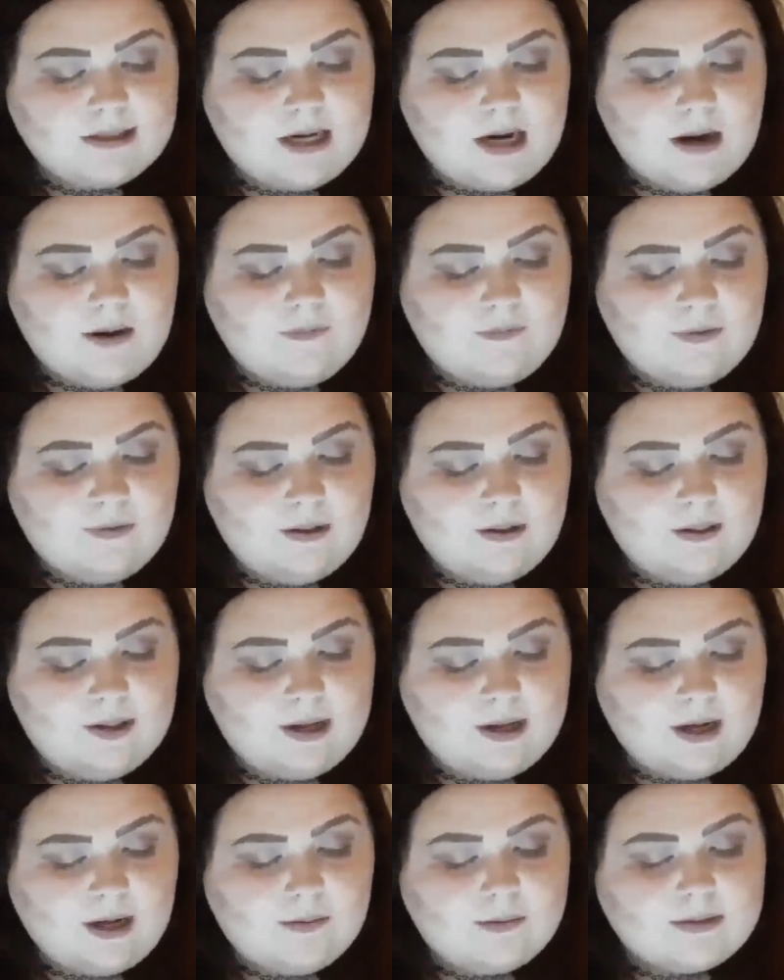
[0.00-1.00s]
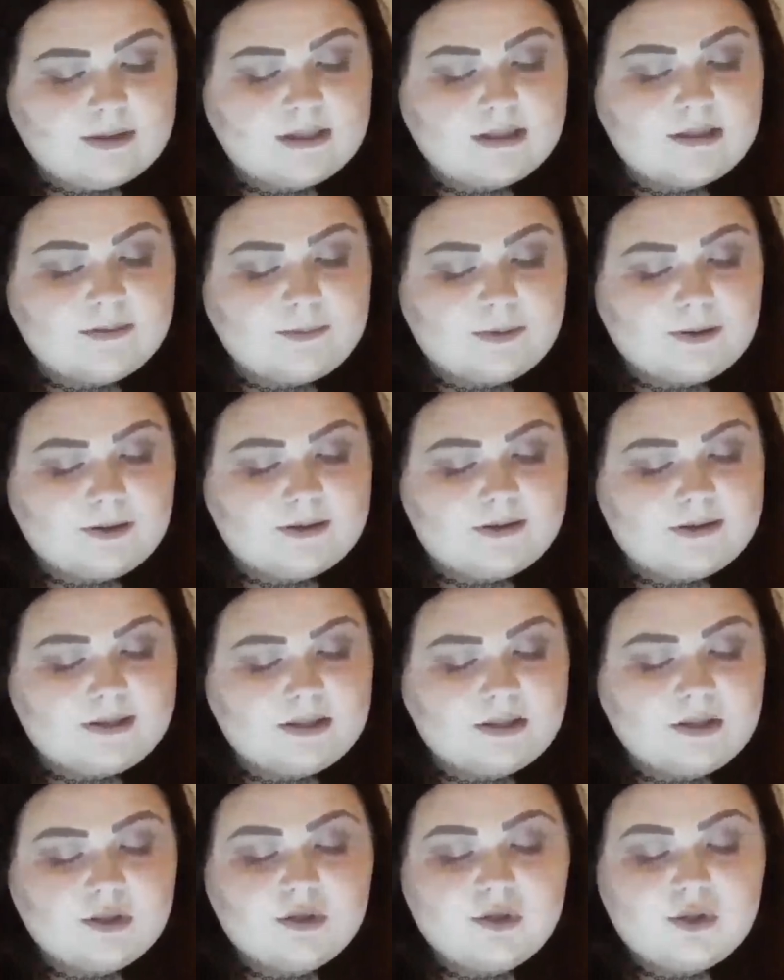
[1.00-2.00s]
and I felt like I was
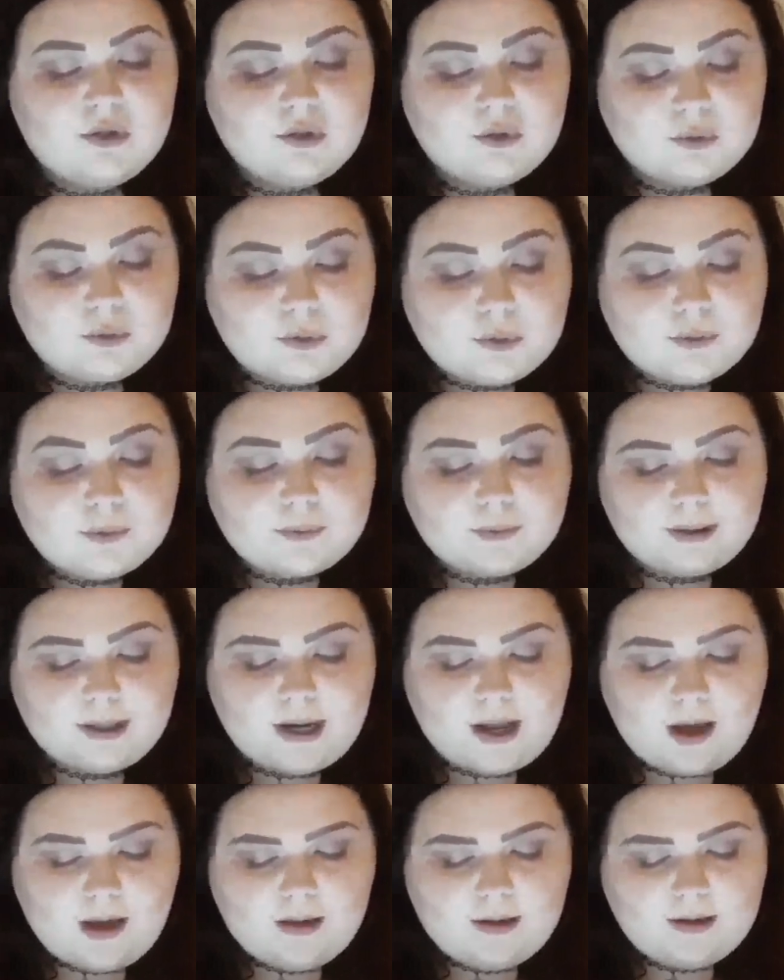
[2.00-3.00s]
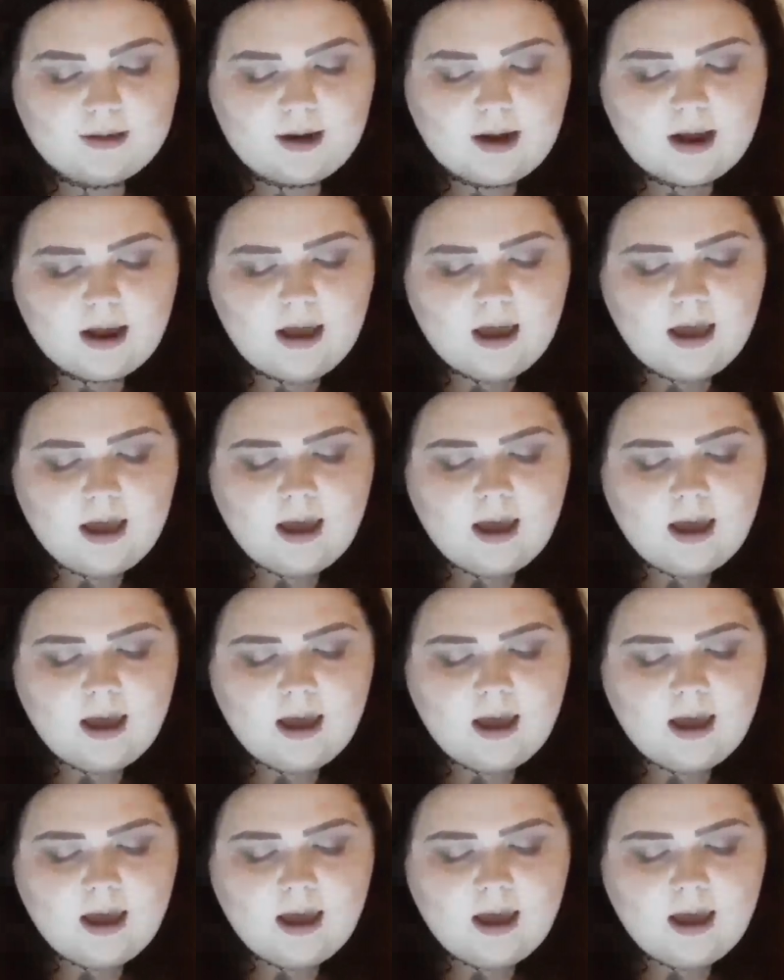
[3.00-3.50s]
experiencing true reality,